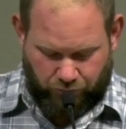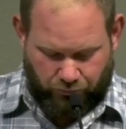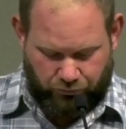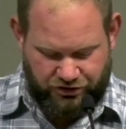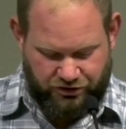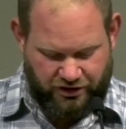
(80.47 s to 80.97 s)

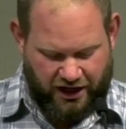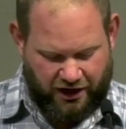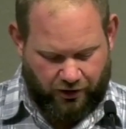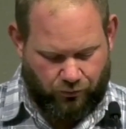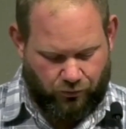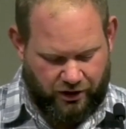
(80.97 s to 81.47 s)
We should
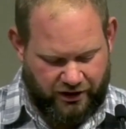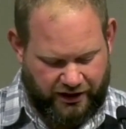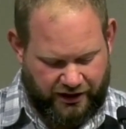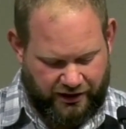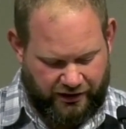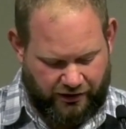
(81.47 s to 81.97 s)
not, on one,
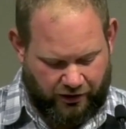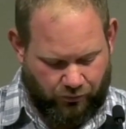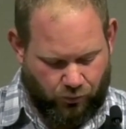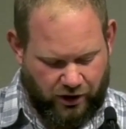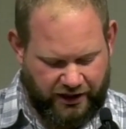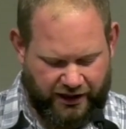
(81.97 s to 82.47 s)

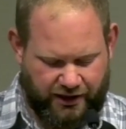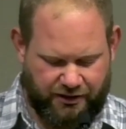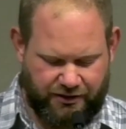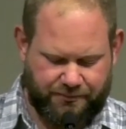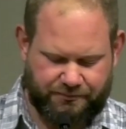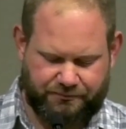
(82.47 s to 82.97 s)
on one
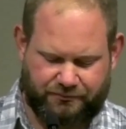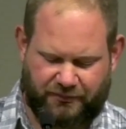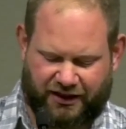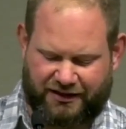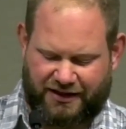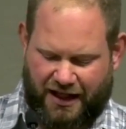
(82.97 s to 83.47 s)
hand,
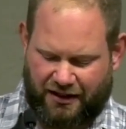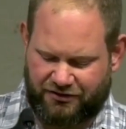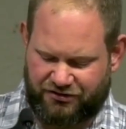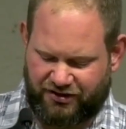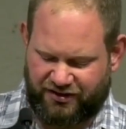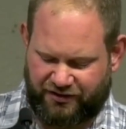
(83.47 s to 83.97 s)

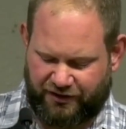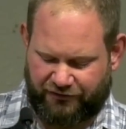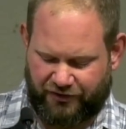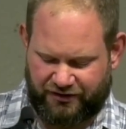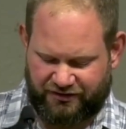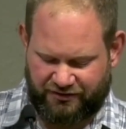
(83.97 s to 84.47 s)
acknowledge these
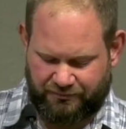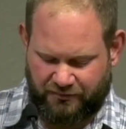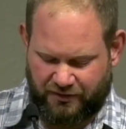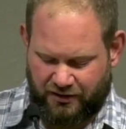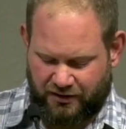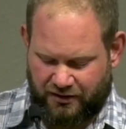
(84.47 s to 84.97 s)
differences,
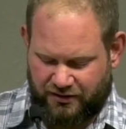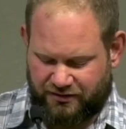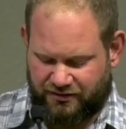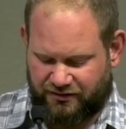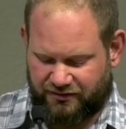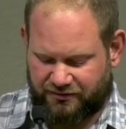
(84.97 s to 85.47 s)

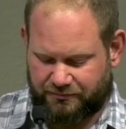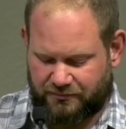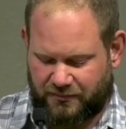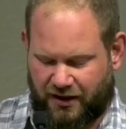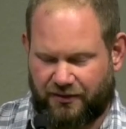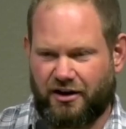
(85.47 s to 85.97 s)

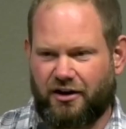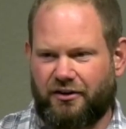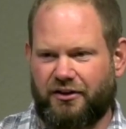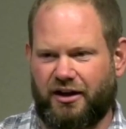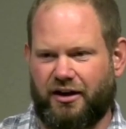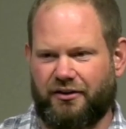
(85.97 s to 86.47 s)
and then
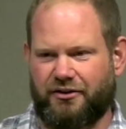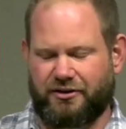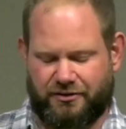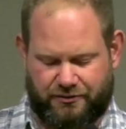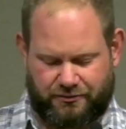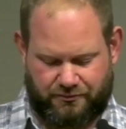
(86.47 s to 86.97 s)
on the
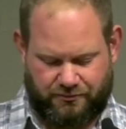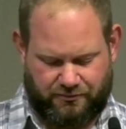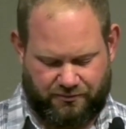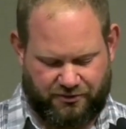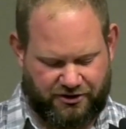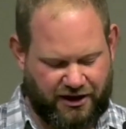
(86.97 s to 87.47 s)
other,
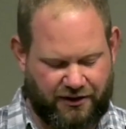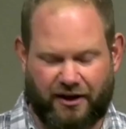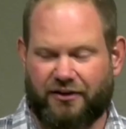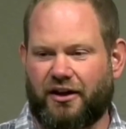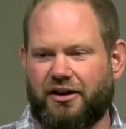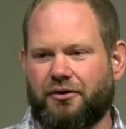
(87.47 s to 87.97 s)
pretend
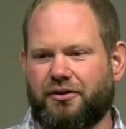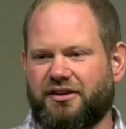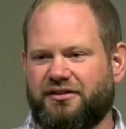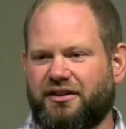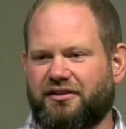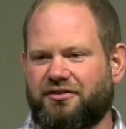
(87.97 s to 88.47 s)
like they don't
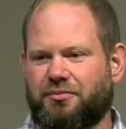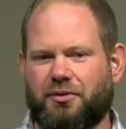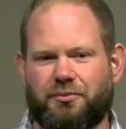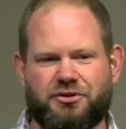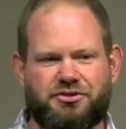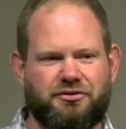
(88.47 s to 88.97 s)
exist
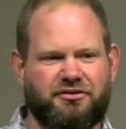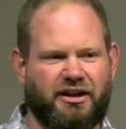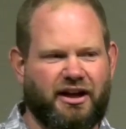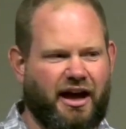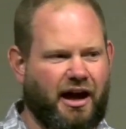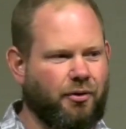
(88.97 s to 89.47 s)
when we're
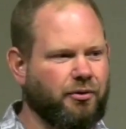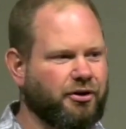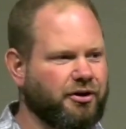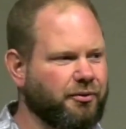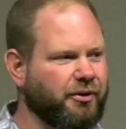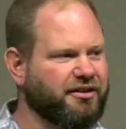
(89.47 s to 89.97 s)
choosing how we're
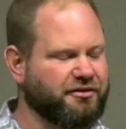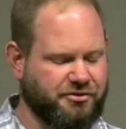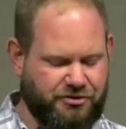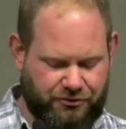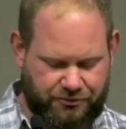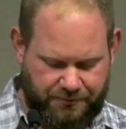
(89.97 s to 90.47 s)
going to raise our
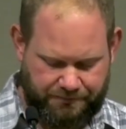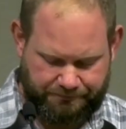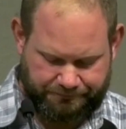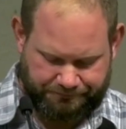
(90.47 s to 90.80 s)
children.